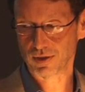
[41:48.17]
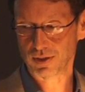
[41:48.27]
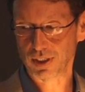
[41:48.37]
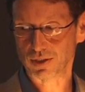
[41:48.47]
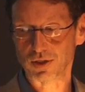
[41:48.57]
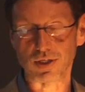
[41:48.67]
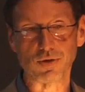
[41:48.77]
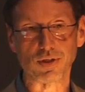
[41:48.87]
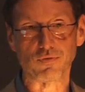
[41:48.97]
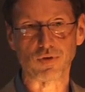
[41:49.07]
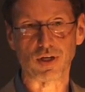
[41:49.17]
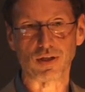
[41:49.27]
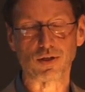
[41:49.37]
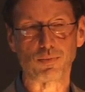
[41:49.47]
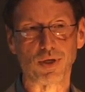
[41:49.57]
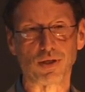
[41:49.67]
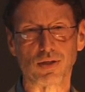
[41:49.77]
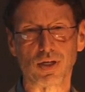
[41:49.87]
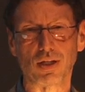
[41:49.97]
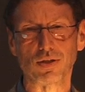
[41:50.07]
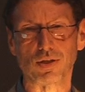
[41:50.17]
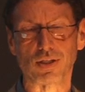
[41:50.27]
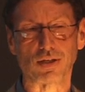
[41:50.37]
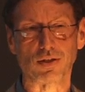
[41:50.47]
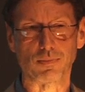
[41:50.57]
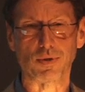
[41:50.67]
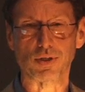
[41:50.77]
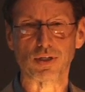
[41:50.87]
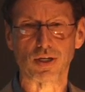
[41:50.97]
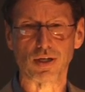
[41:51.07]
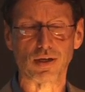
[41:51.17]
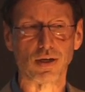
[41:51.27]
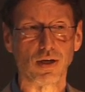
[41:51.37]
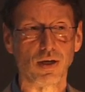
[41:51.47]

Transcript: six theories of knowledge, because knowledge has actually been studied